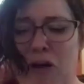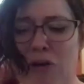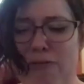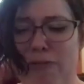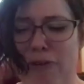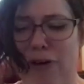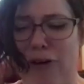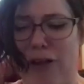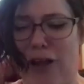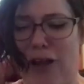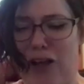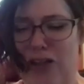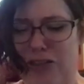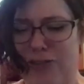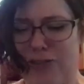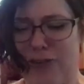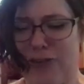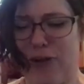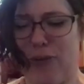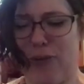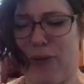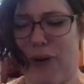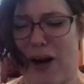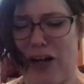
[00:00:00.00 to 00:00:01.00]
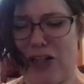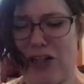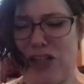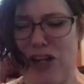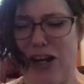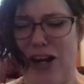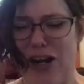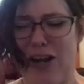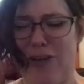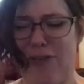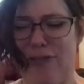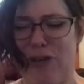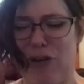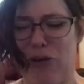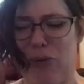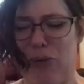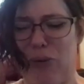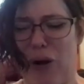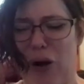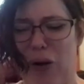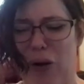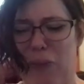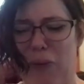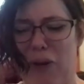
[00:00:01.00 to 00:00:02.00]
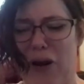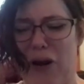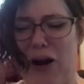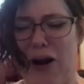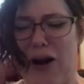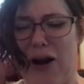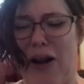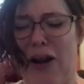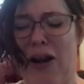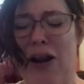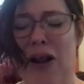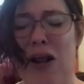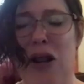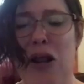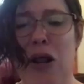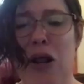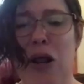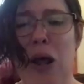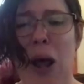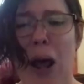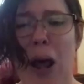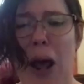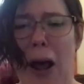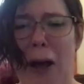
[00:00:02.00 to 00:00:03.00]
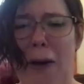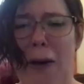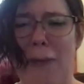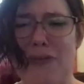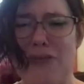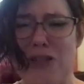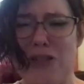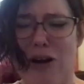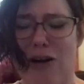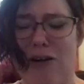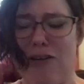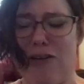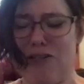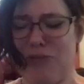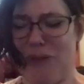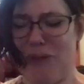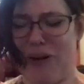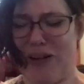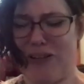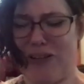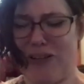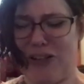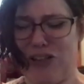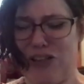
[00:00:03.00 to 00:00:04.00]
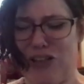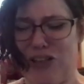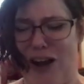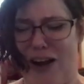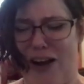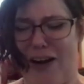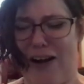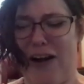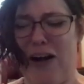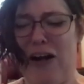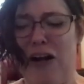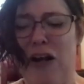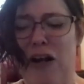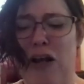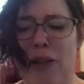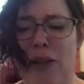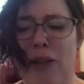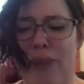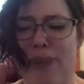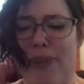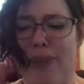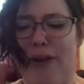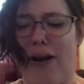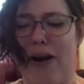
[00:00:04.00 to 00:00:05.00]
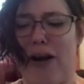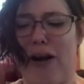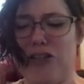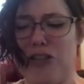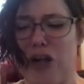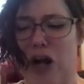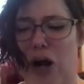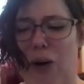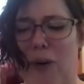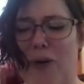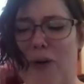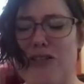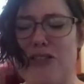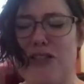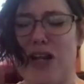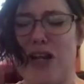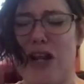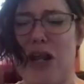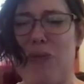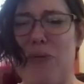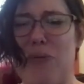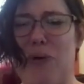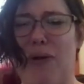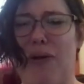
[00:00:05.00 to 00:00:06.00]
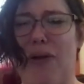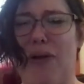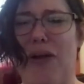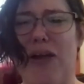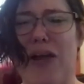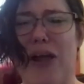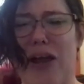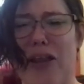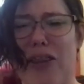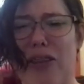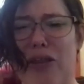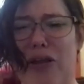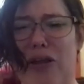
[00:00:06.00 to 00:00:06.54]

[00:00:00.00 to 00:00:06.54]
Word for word: for those of you watching, if you want to be on an episode of Spastic Chatter, there's always an email link